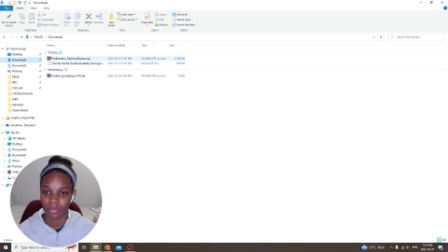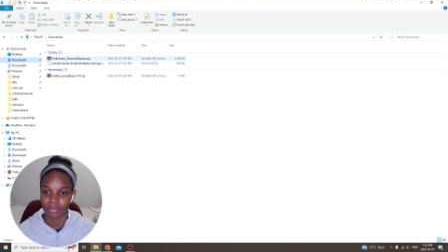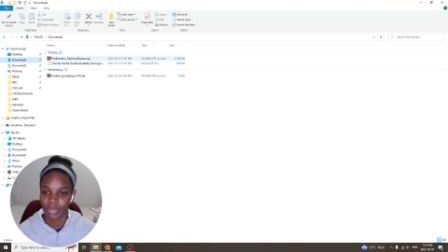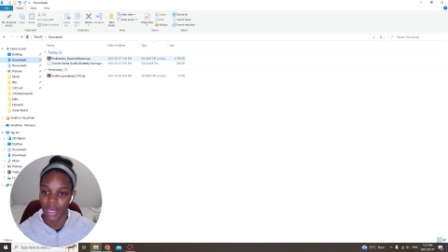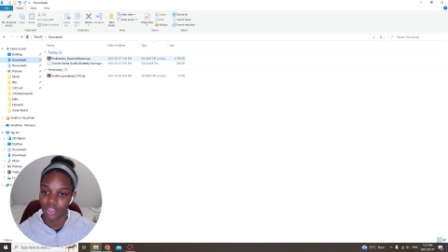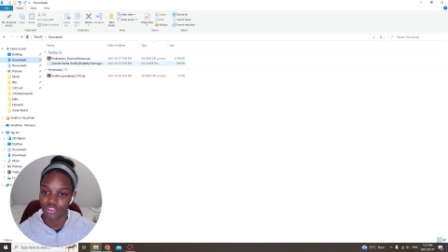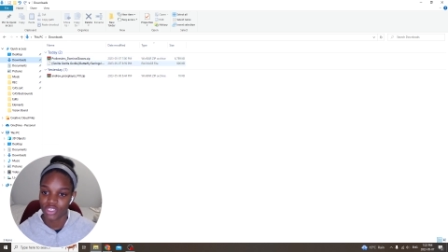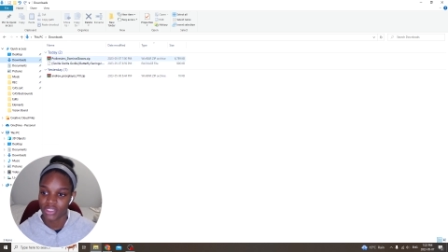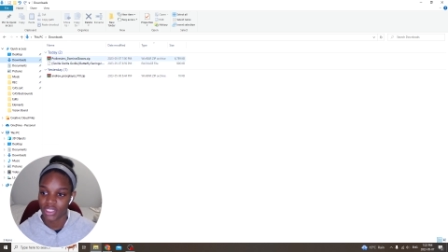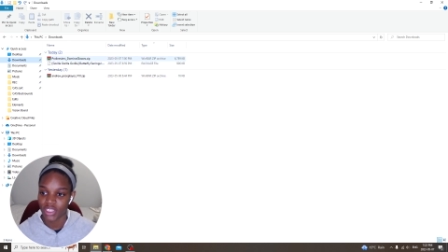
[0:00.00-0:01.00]
packages,
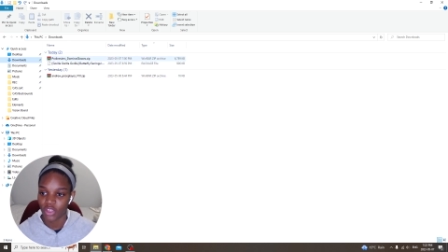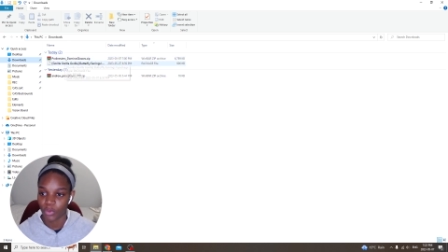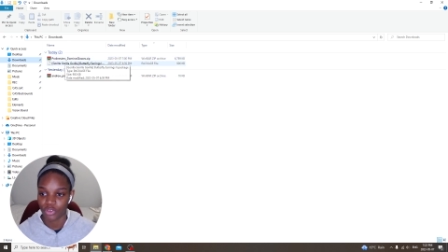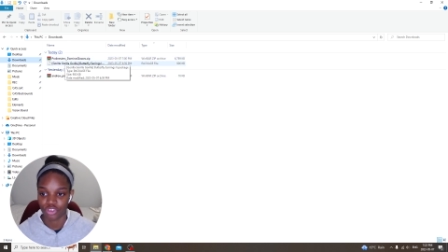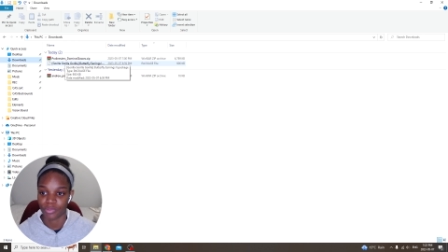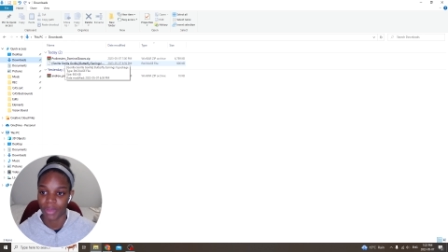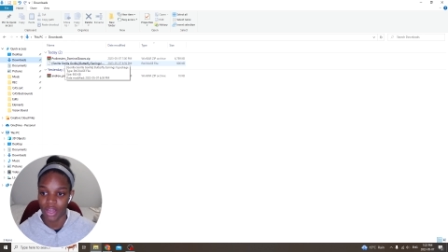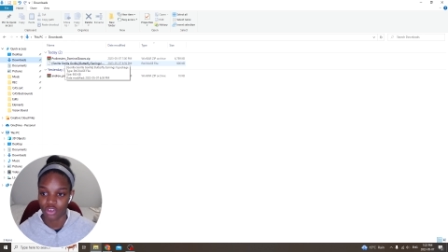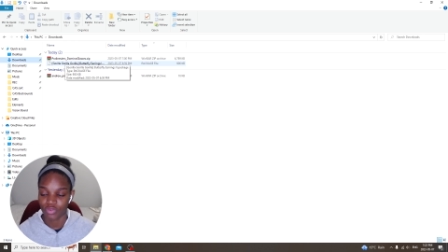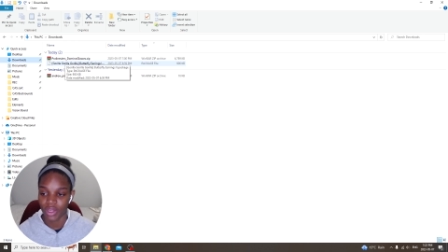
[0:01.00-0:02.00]
and the other one's just a
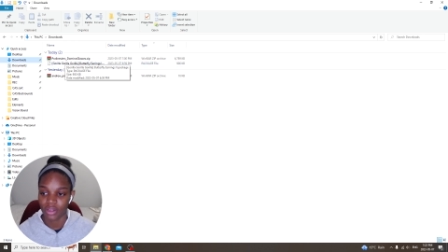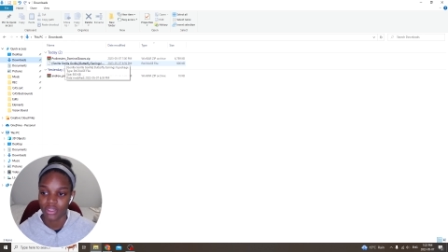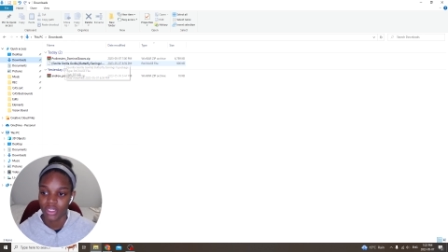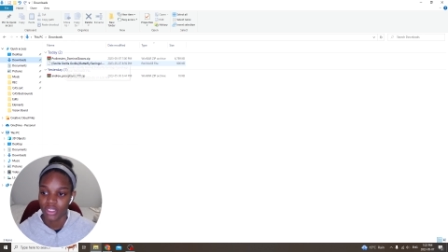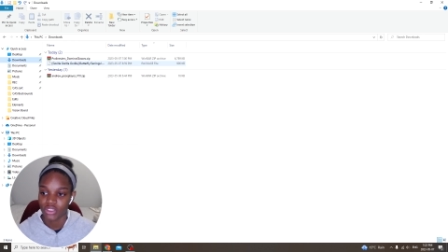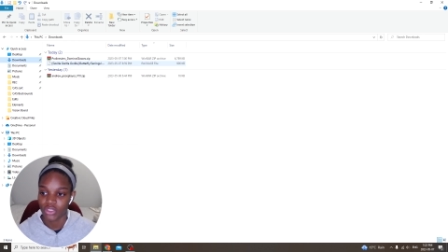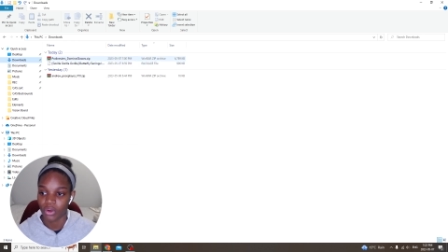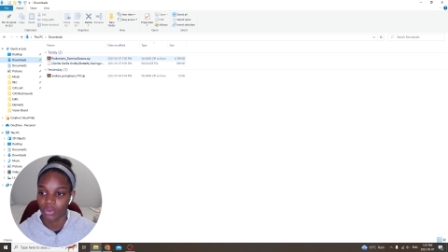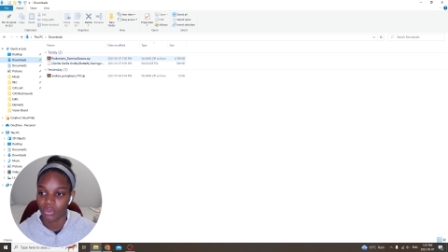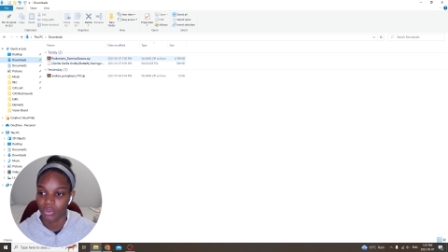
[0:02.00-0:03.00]
package file.
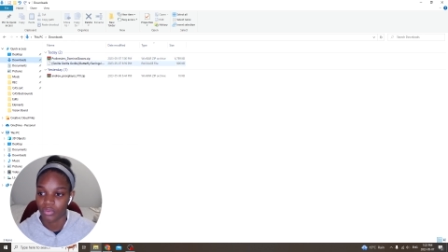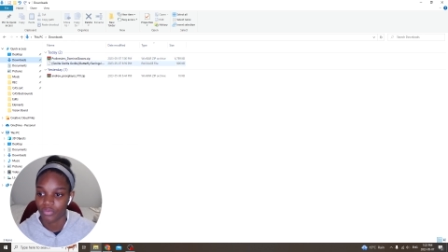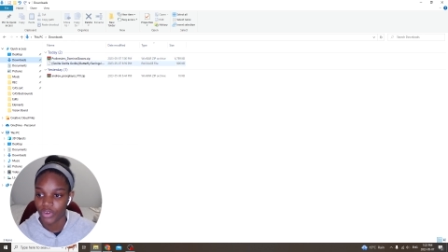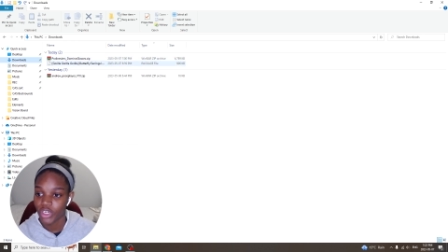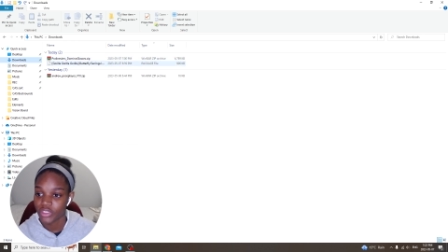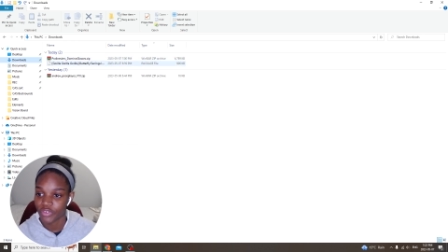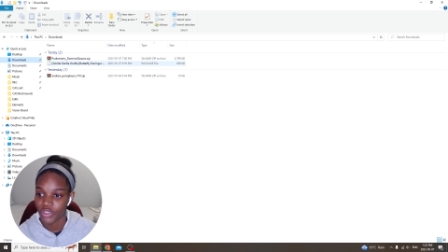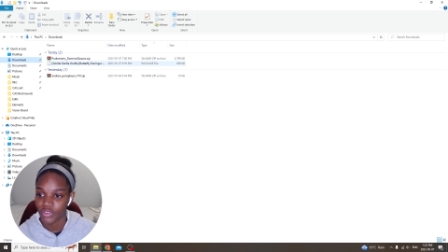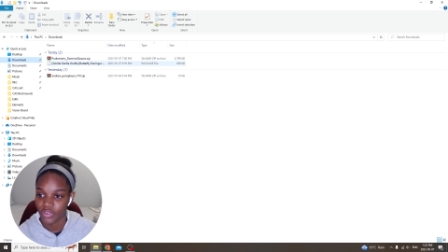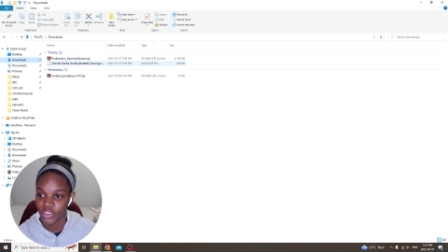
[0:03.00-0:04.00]
So first, for
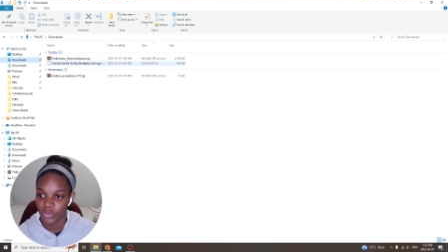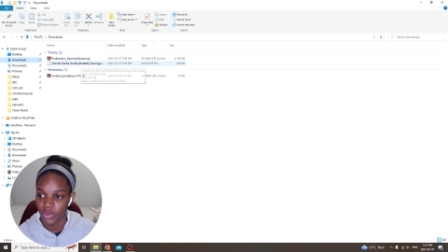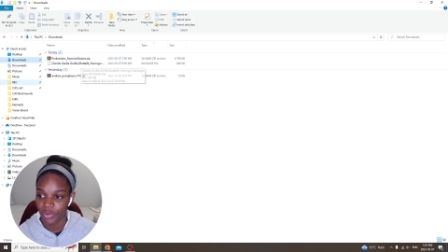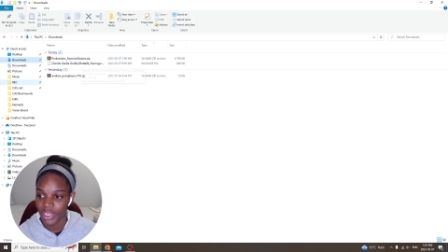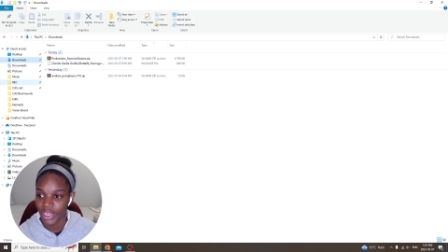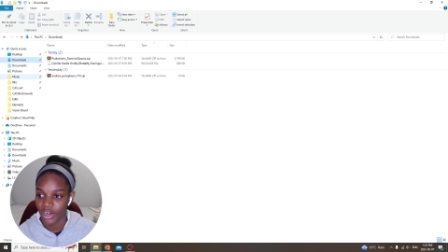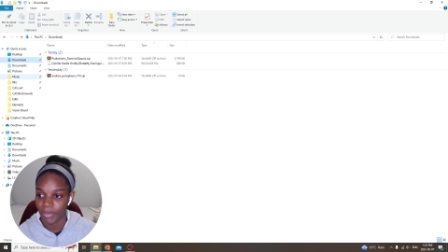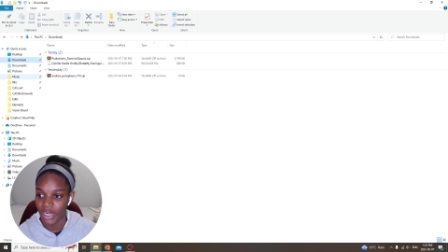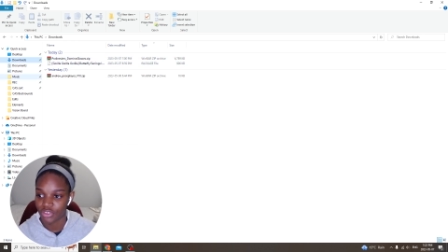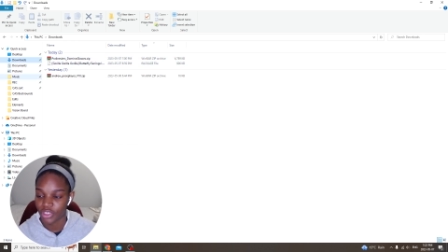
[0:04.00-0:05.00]
this one right here, I'm
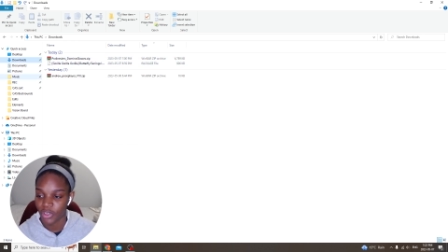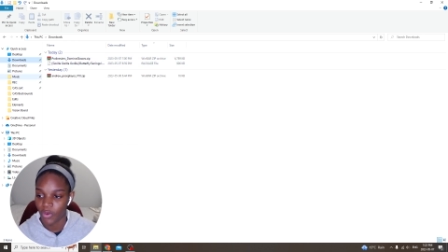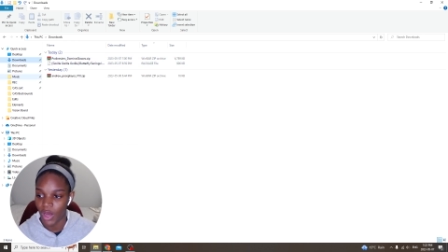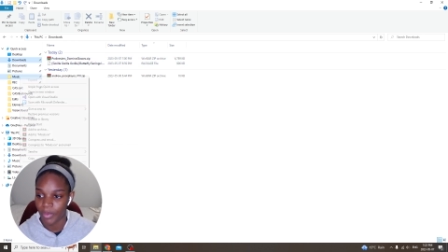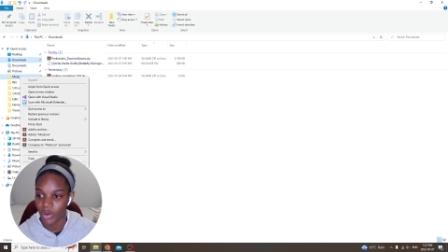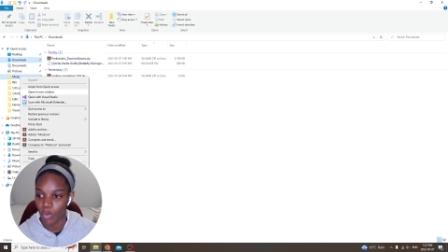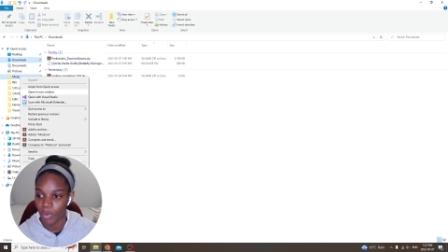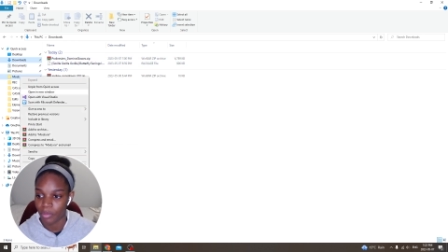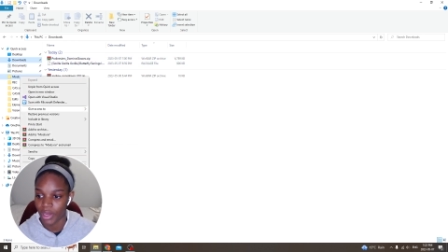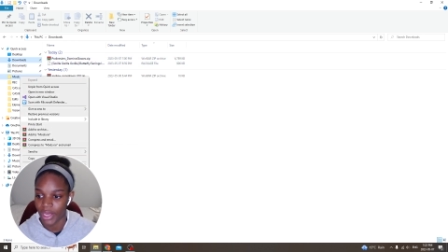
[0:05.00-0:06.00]
actually going to go ahead and open
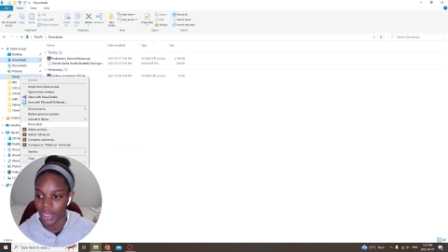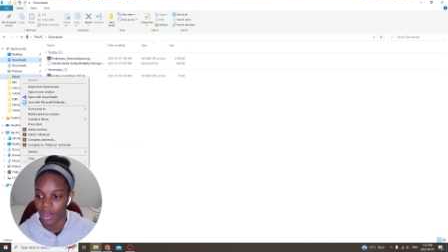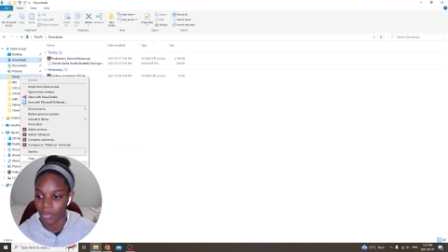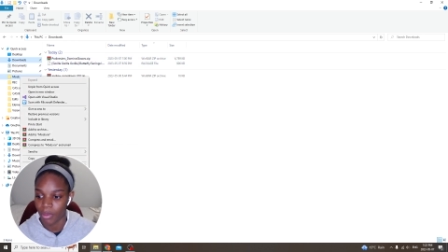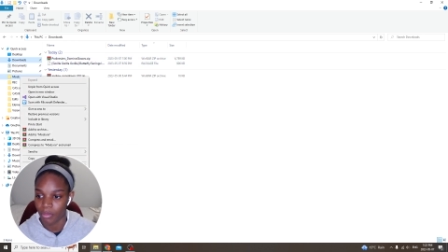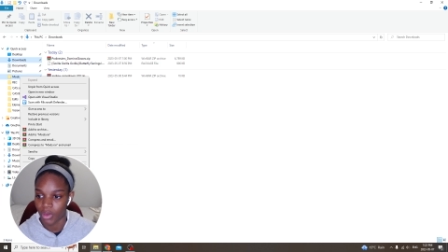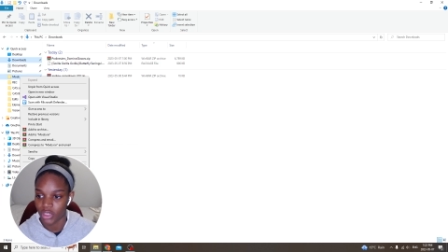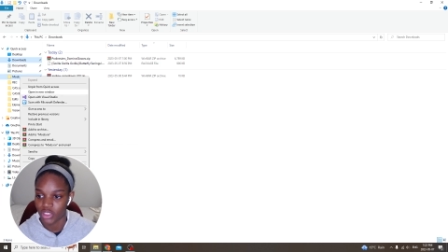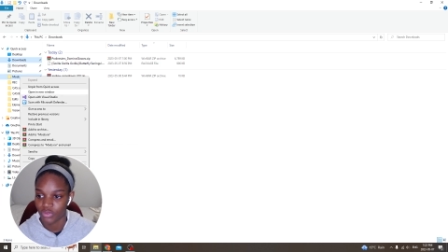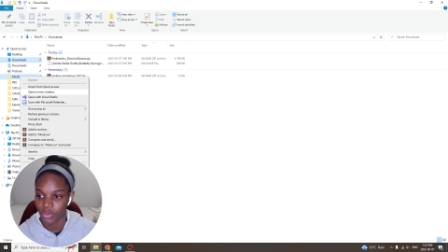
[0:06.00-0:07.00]
my
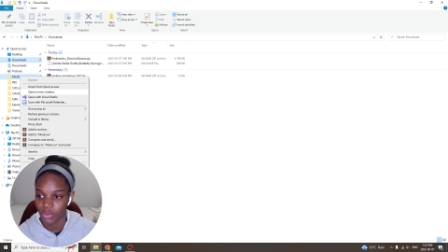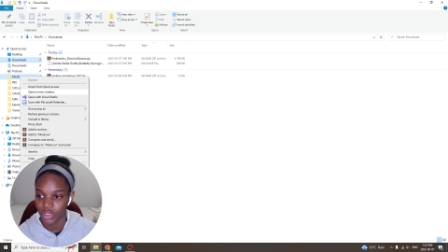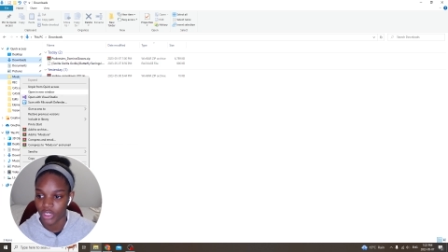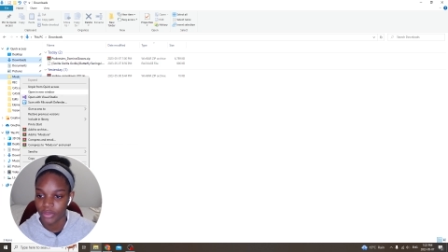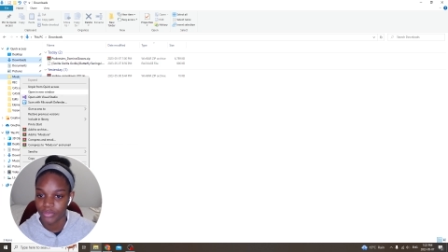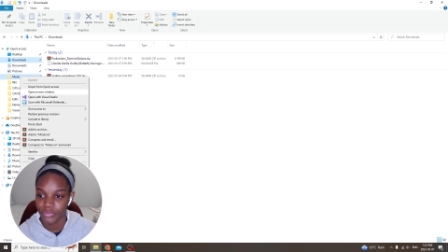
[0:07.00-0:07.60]
mods folder.